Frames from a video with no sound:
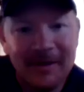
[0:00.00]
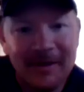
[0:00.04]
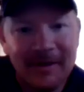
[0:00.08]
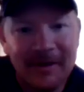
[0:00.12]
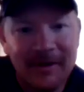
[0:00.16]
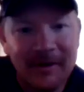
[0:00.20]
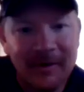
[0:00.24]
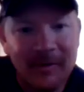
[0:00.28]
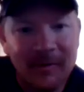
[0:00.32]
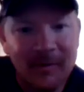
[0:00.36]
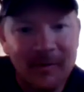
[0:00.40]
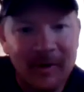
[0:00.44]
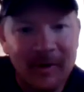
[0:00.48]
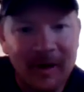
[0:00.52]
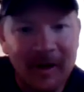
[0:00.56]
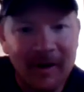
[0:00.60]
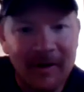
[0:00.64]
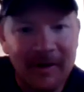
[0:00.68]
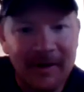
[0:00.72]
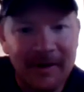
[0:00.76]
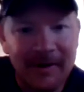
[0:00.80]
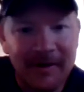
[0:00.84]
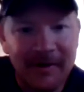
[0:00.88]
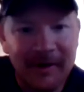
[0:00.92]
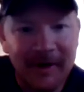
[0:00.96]
we're
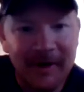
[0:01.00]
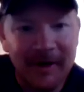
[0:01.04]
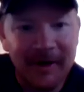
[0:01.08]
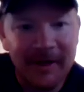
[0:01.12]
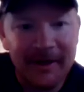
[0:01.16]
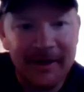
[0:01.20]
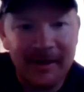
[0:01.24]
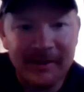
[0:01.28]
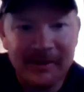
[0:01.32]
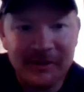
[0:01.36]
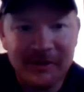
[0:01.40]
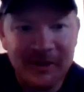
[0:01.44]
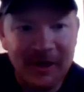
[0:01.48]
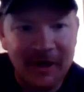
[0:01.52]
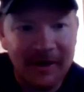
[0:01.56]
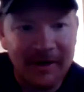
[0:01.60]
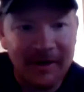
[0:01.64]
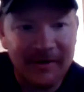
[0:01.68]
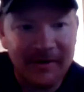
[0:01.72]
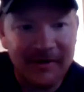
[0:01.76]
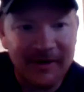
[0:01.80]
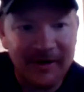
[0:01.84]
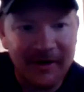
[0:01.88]
all entering uncharted